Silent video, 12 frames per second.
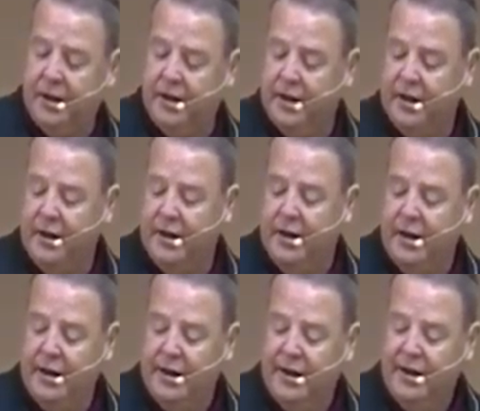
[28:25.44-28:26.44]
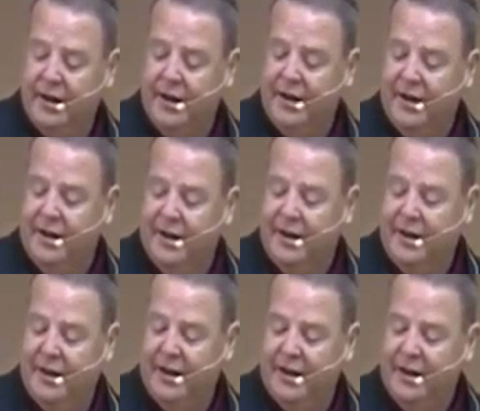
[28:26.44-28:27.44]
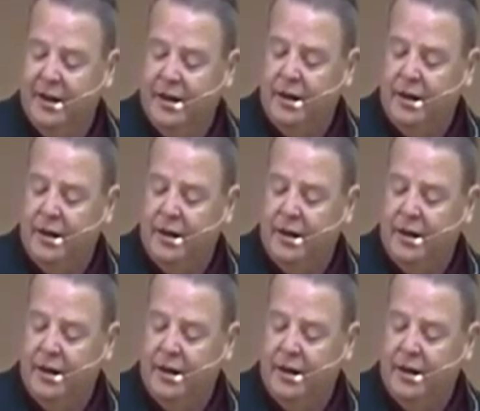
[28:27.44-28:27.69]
Nobody speaks.